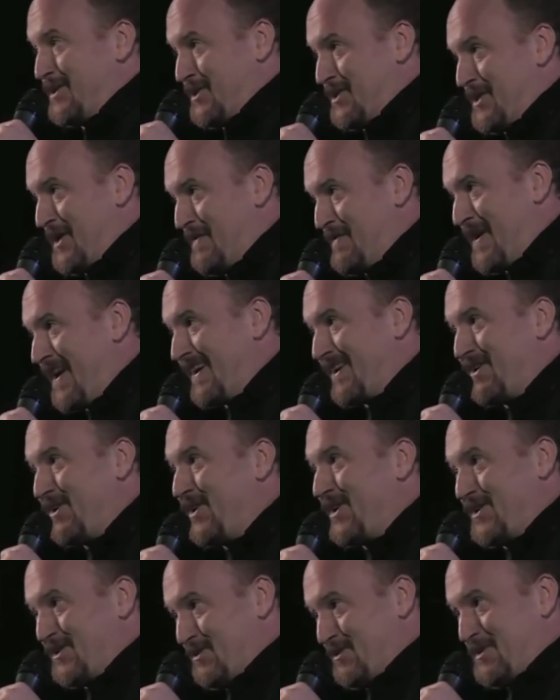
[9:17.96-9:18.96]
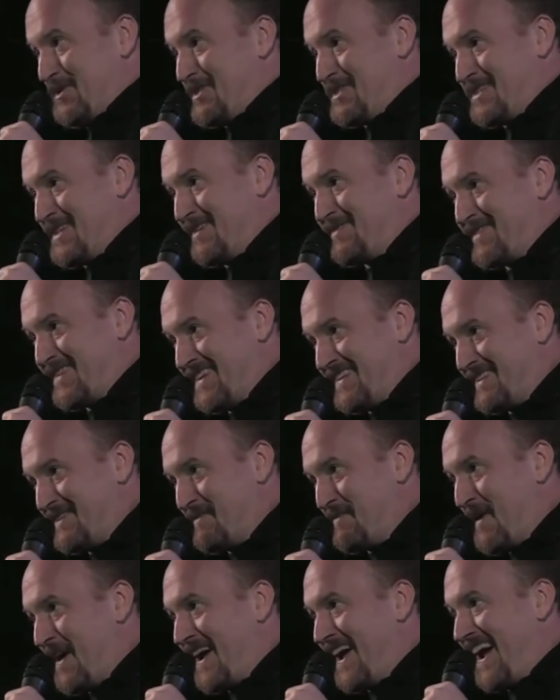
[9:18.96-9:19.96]
I'm not good at doing stuff that
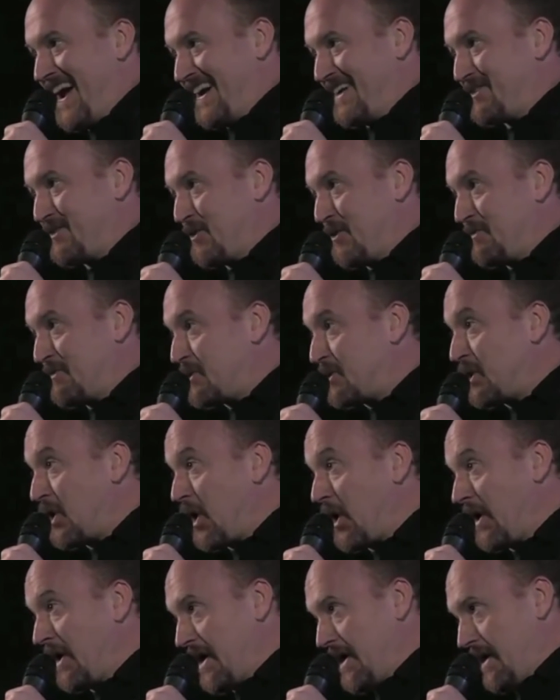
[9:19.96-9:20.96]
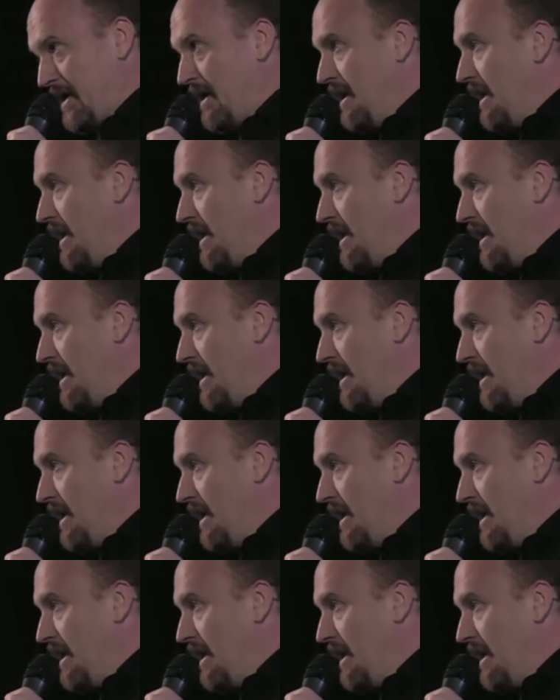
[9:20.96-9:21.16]
isn't my act, so I'm sorry.